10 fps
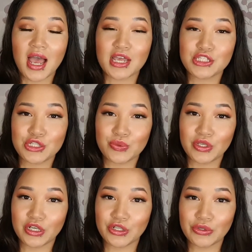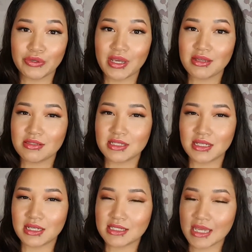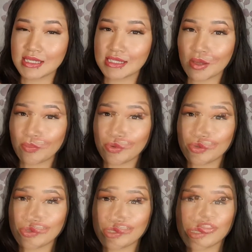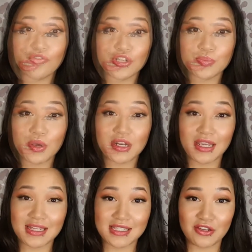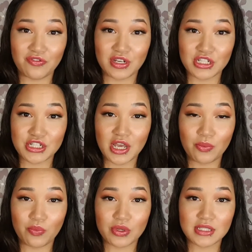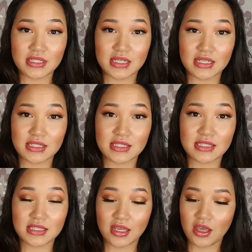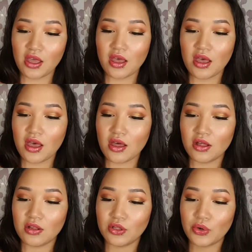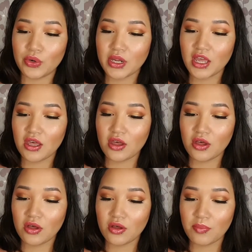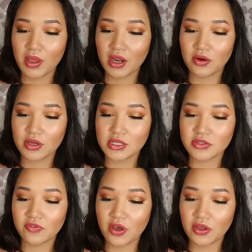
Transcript: I do include deluxe size samples. The first product I did finish up was this L'Oreal Paris